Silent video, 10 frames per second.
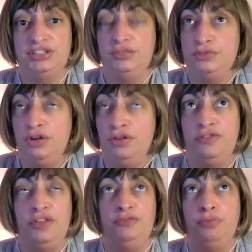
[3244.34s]
don't know
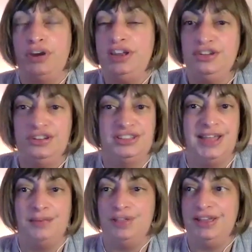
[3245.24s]
if Brady Cook's
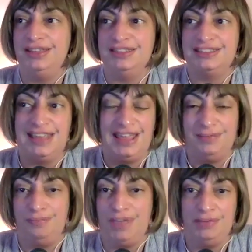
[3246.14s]
not playing this
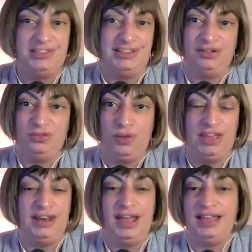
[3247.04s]
game, Bama's gonna
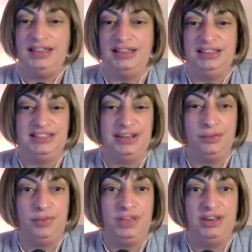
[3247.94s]
win. It's gonna
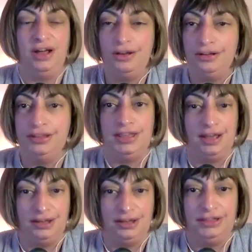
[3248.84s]
be an ugly,
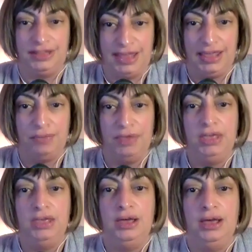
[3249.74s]
ugly game.
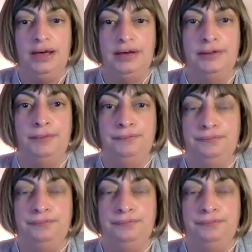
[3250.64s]
I